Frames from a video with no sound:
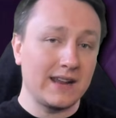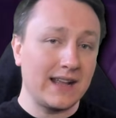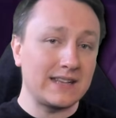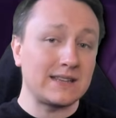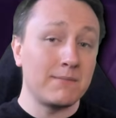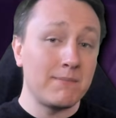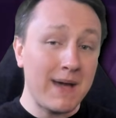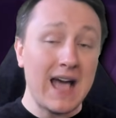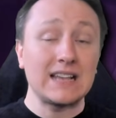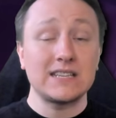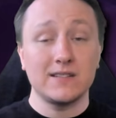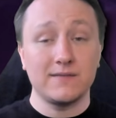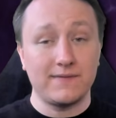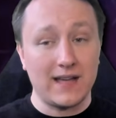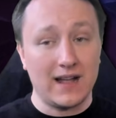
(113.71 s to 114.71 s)
gets
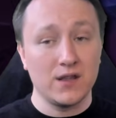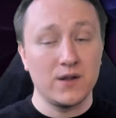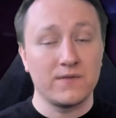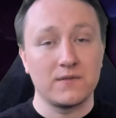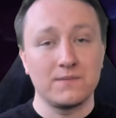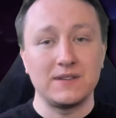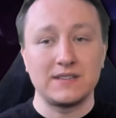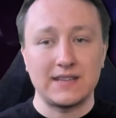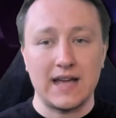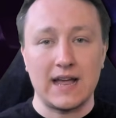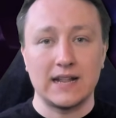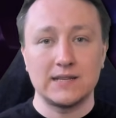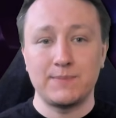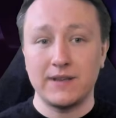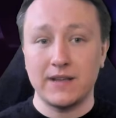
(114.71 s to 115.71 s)
massive value from these
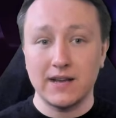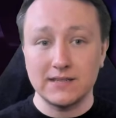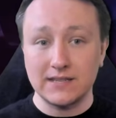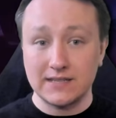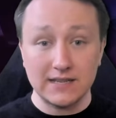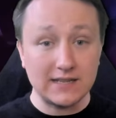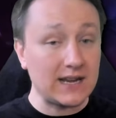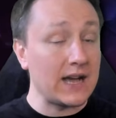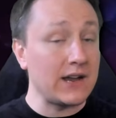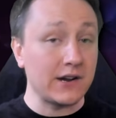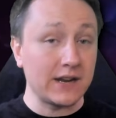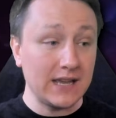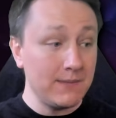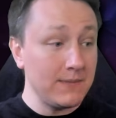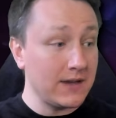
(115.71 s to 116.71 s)
talents because its entire
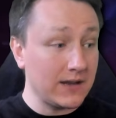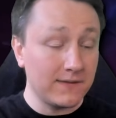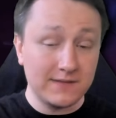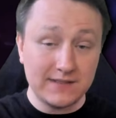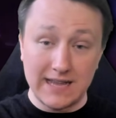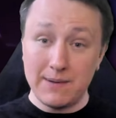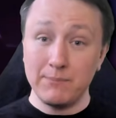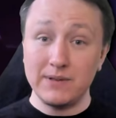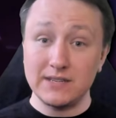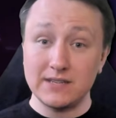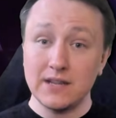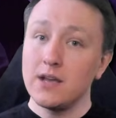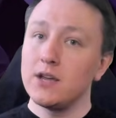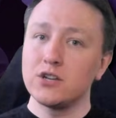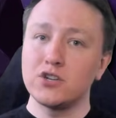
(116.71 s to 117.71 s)
gimmick of Tempest
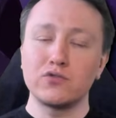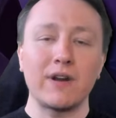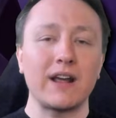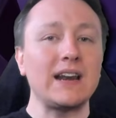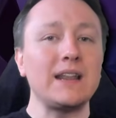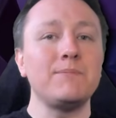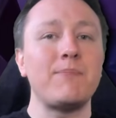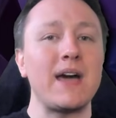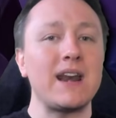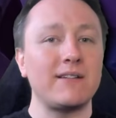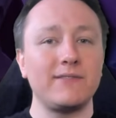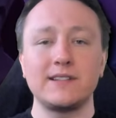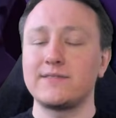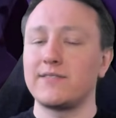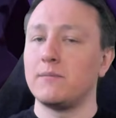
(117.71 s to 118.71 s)
directly
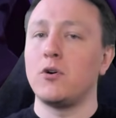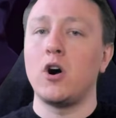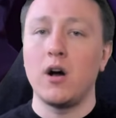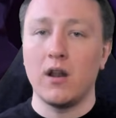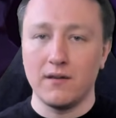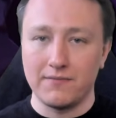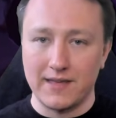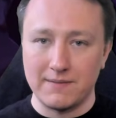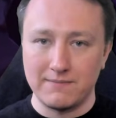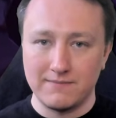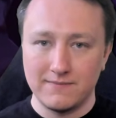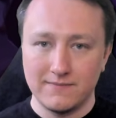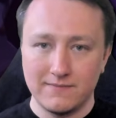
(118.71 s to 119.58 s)
benefits from all of them.